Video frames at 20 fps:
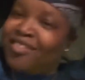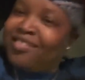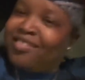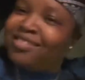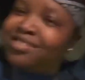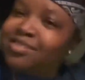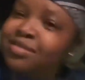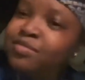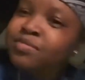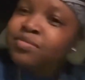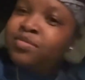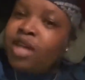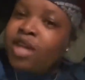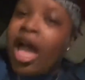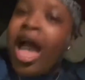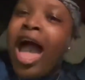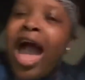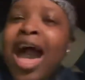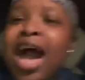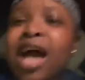oh,
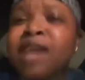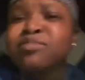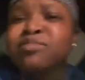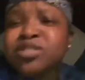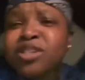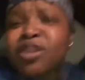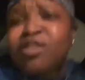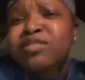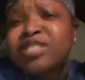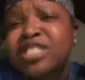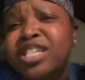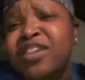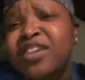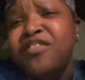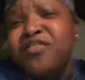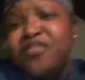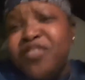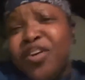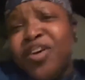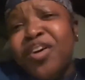I'm searching
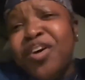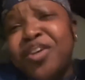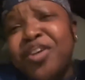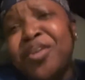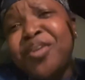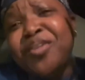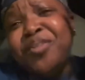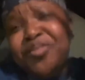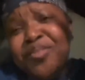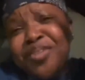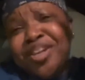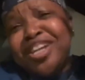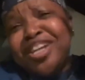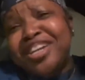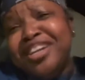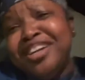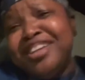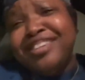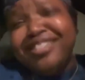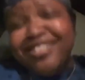for the
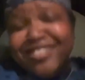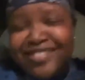real love.